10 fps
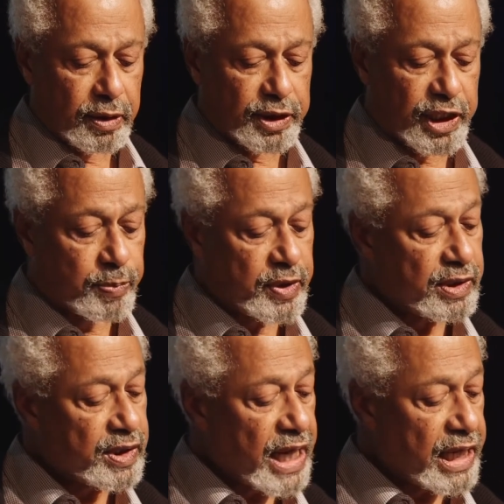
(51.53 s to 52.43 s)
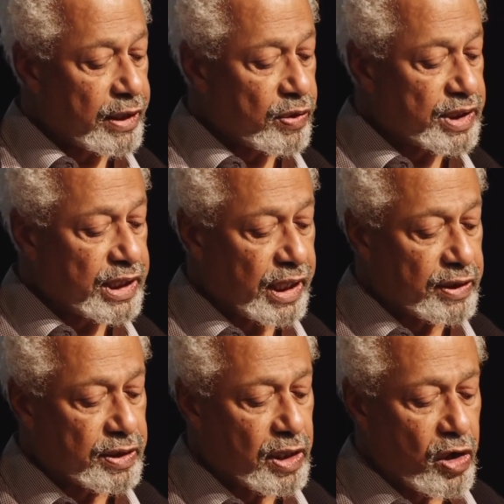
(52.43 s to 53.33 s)
Ships sailing on
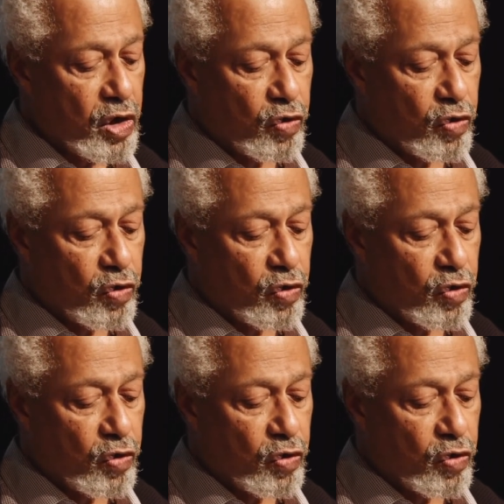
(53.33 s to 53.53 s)
seas